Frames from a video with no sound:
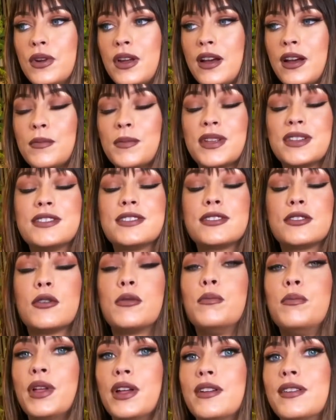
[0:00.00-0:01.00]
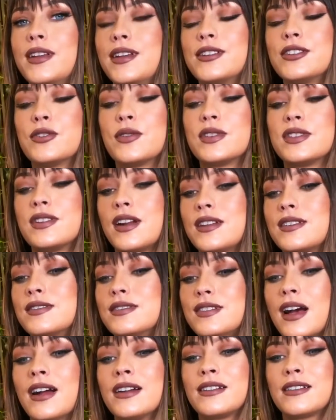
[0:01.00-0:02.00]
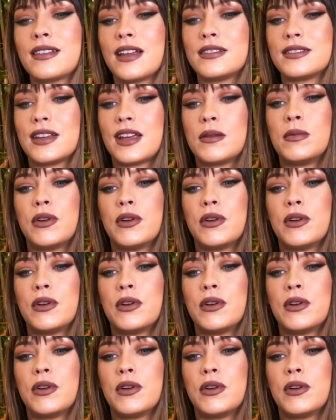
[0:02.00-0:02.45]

Um, it's still building, so it's not exact that day,